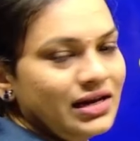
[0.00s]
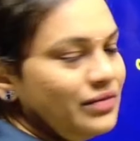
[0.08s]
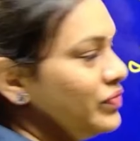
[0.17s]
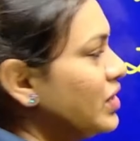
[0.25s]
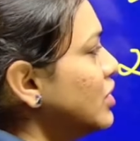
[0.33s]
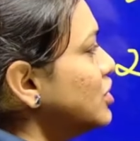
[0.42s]
right?
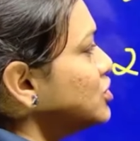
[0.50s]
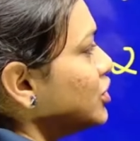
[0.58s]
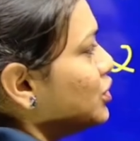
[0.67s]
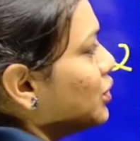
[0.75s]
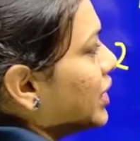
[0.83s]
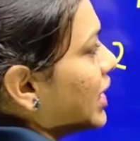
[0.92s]

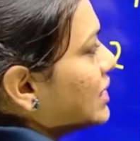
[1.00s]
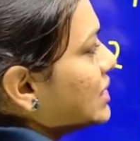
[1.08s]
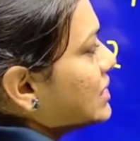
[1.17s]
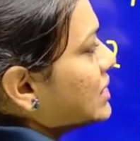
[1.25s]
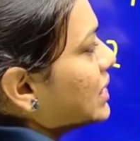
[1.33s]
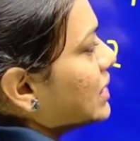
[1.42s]
So to get
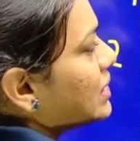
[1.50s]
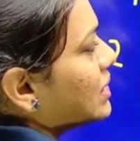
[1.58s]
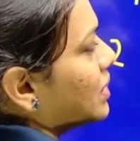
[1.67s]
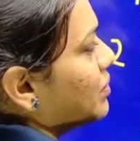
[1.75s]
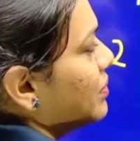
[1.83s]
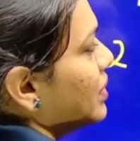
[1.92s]
the third
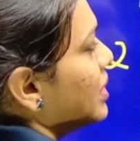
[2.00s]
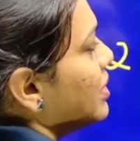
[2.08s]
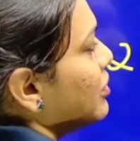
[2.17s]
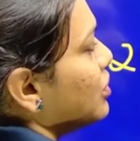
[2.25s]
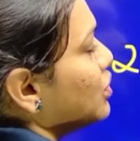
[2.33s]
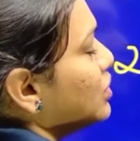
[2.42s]
term
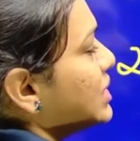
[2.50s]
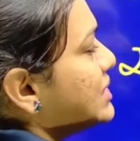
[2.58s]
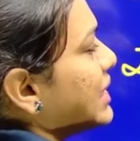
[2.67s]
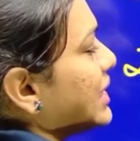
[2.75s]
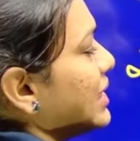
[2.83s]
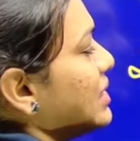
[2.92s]
to
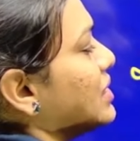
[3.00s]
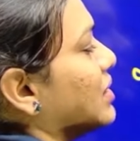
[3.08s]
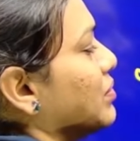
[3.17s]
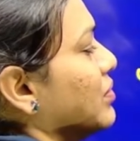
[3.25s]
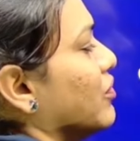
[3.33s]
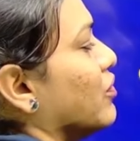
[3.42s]
the second
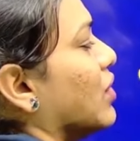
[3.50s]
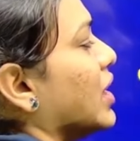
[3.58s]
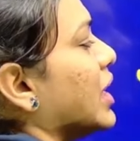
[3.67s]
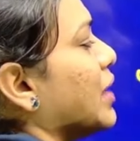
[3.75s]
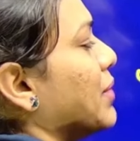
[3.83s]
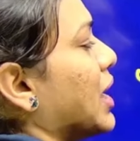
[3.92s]
term,
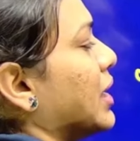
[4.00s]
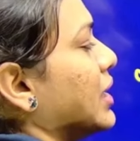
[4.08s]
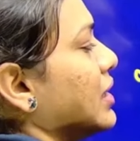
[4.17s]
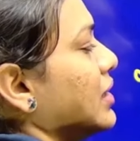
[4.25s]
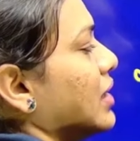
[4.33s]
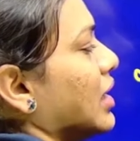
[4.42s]
what I am
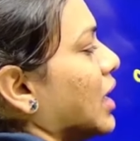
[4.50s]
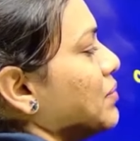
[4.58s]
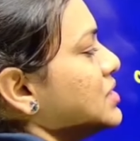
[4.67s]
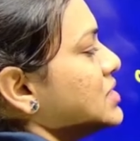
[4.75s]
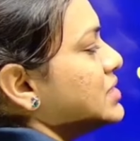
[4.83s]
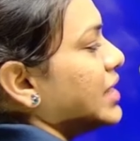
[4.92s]
adding? I
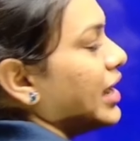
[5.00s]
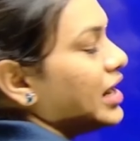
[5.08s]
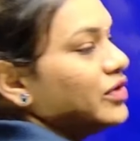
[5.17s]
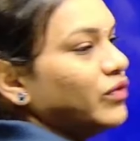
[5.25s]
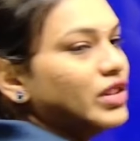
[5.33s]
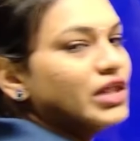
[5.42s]
am just
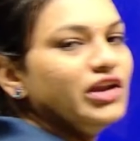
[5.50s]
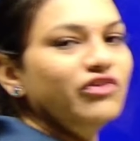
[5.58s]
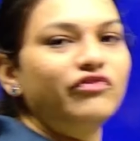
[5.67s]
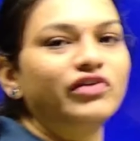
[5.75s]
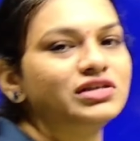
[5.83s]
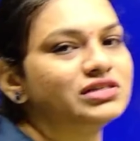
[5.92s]
adding with the
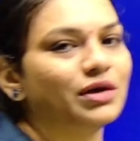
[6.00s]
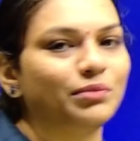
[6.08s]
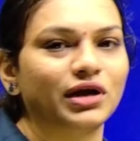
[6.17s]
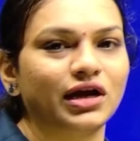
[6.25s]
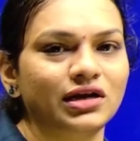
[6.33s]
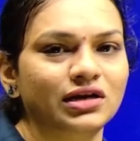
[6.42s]
difference,
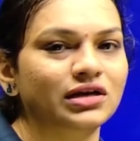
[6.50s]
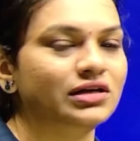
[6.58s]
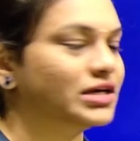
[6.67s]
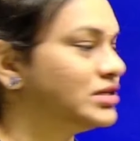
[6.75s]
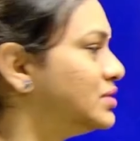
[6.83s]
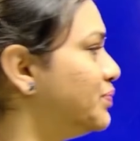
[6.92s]
am I right?
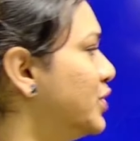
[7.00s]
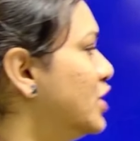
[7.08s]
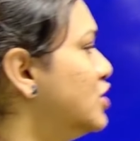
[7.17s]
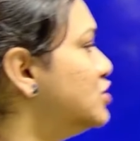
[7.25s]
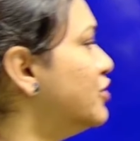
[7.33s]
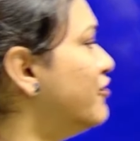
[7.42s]
Yes.
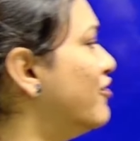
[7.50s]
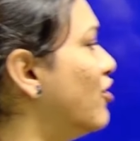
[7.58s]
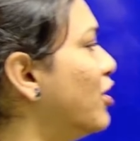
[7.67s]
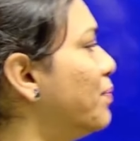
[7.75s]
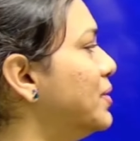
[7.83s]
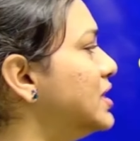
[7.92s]
So
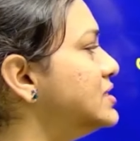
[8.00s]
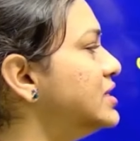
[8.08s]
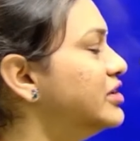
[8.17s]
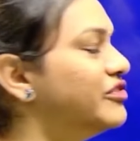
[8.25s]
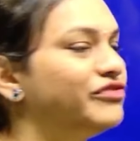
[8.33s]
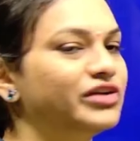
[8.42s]
4 plus
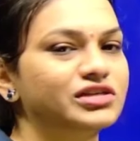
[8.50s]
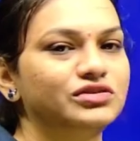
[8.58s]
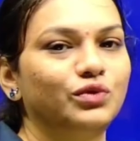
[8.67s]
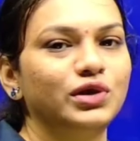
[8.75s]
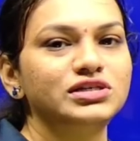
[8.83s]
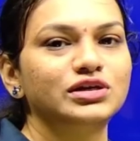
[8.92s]
the
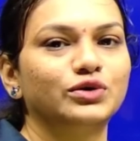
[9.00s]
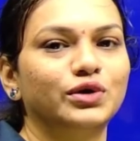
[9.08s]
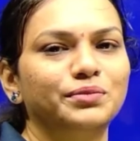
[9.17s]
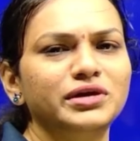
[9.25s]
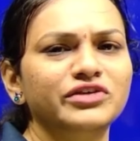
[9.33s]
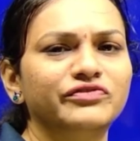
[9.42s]
difference. What is the
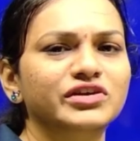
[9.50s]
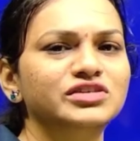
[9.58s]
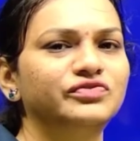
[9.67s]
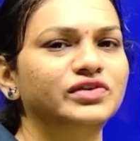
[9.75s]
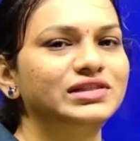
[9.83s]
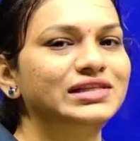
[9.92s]
common
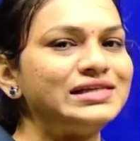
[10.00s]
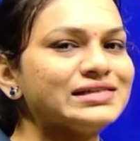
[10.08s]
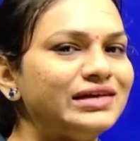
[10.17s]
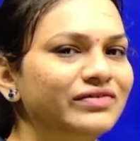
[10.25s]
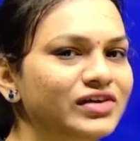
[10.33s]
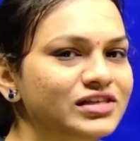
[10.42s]
difference for
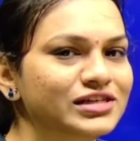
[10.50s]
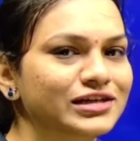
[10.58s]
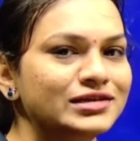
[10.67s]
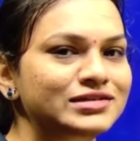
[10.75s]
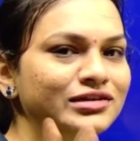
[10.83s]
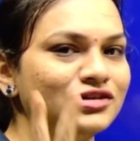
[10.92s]
this given
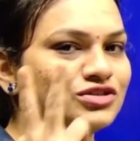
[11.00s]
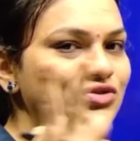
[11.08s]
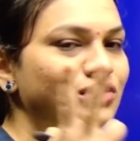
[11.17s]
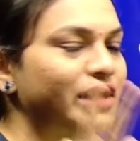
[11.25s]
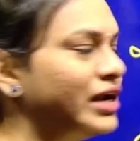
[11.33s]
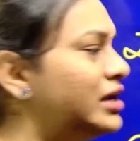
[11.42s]
series? It is
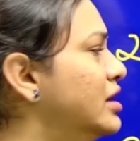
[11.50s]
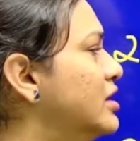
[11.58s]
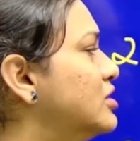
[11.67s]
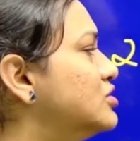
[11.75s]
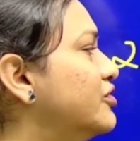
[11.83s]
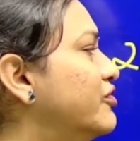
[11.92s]
2, right?
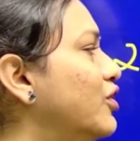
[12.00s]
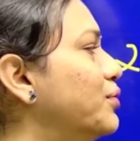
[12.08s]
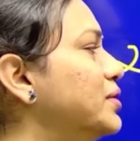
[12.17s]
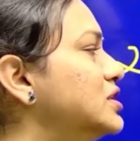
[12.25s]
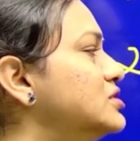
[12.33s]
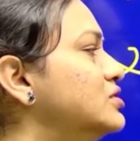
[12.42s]
So
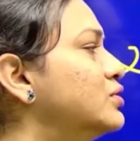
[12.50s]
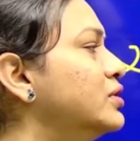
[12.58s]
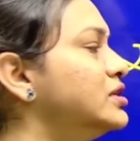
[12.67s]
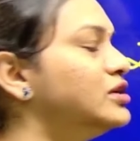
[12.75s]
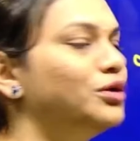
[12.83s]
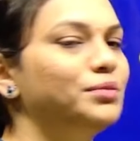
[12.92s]
4 plus
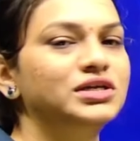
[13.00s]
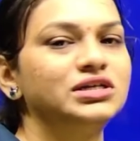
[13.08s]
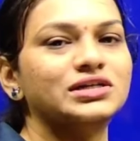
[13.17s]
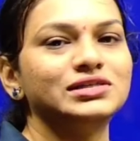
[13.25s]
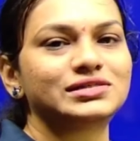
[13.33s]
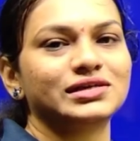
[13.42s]
2 is how much?
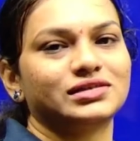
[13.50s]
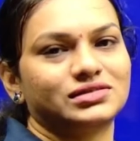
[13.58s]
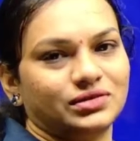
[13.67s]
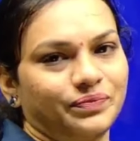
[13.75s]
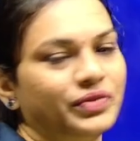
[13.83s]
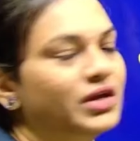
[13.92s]
It is
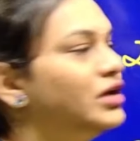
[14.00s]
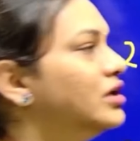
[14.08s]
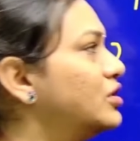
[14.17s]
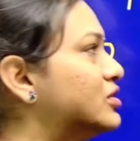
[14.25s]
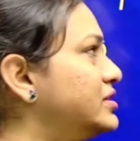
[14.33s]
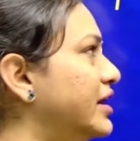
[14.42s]
6.
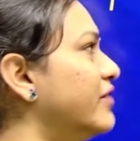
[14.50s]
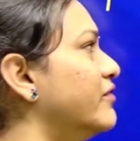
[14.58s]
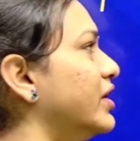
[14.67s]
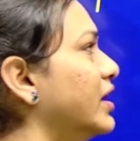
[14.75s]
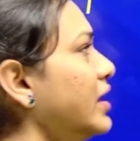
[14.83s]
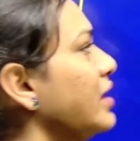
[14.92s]
Now
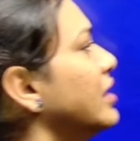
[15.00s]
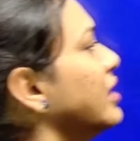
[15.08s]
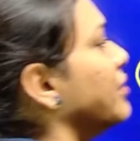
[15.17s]
same way,